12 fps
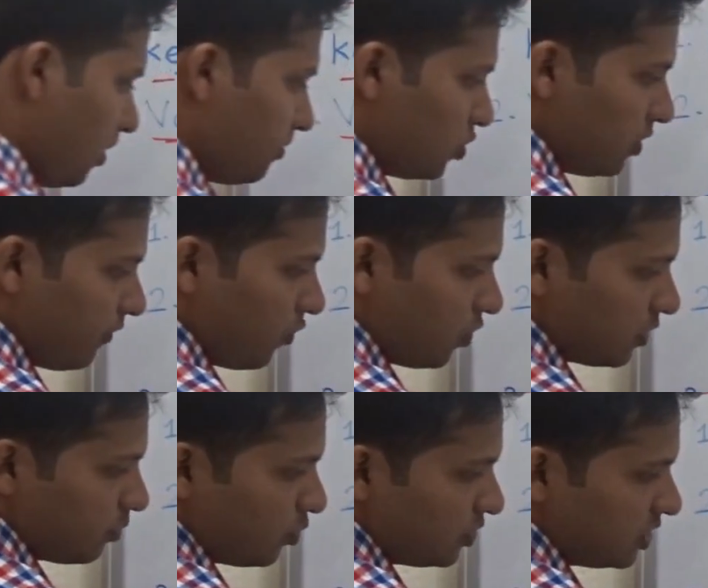come to the
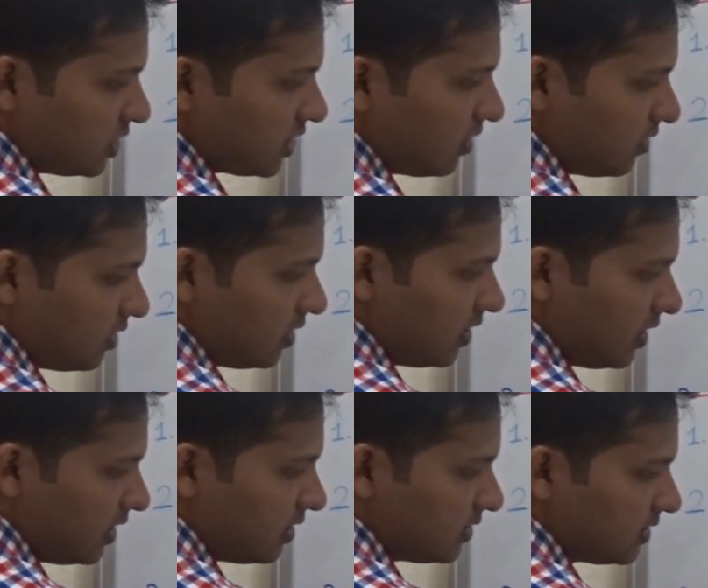fourth position.
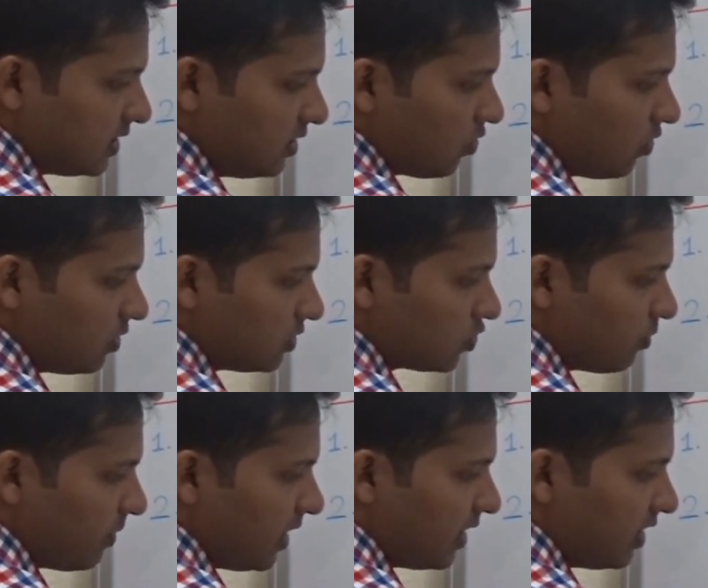Here it is 0,
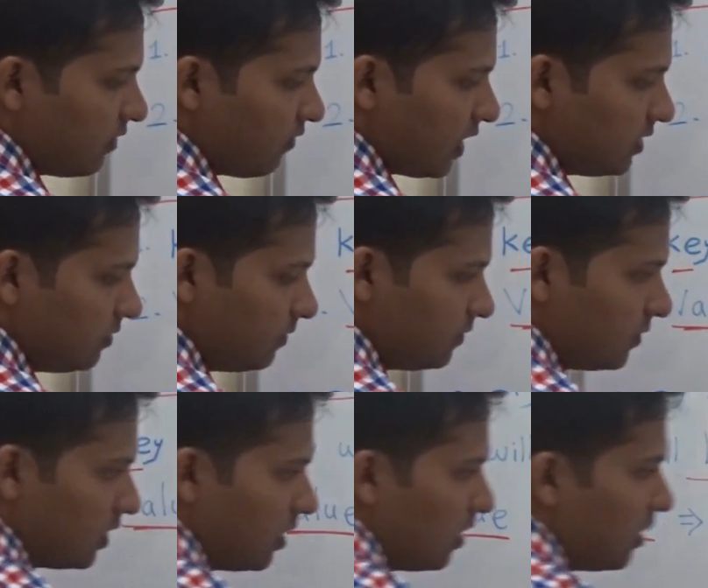so make it
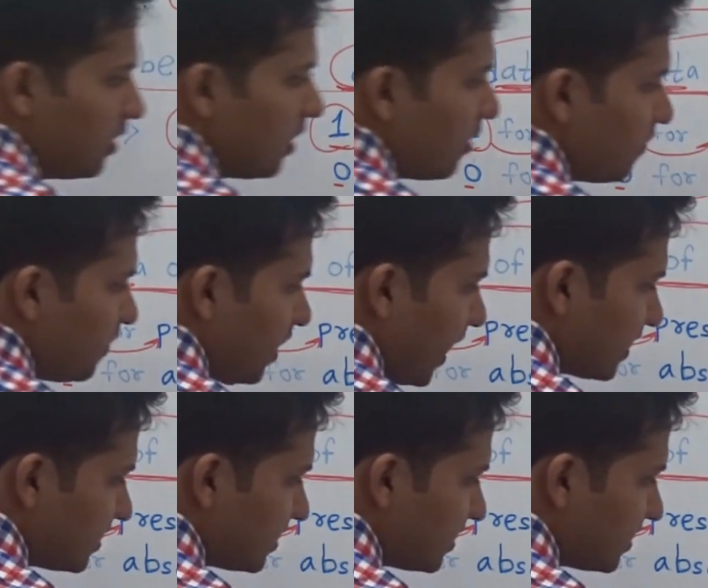1. We